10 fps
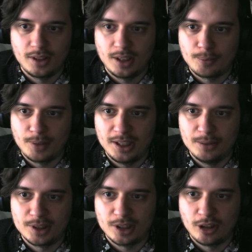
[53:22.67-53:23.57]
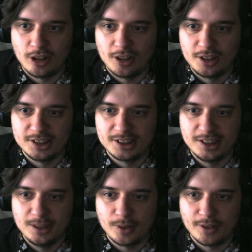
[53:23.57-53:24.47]
playing with the color and seeing
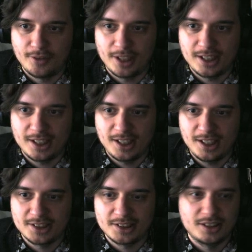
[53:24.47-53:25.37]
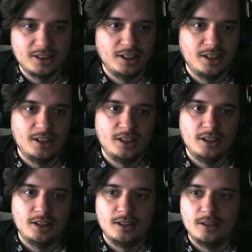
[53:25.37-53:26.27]
what effect that has.
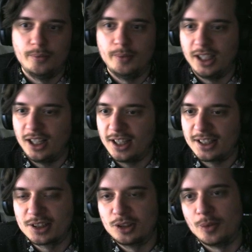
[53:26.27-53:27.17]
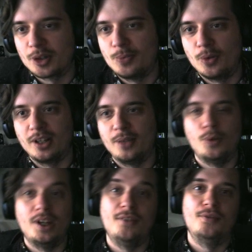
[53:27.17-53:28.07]
Man, I like that so much more than
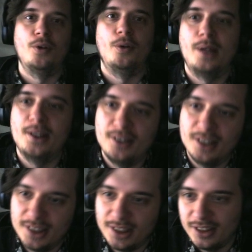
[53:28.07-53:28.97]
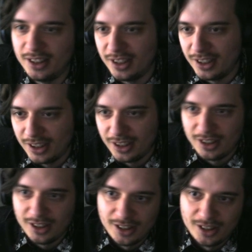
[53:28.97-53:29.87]
waiting for a render and then
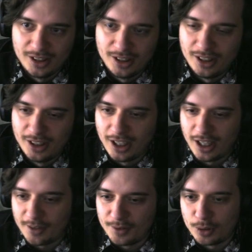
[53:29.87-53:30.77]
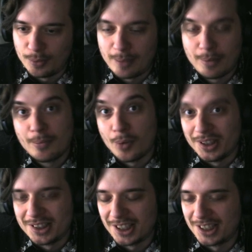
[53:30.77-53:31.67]
having to make big boy
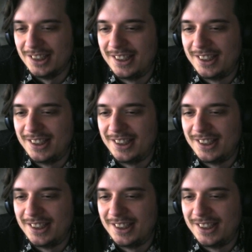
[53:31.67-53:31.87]
decisions.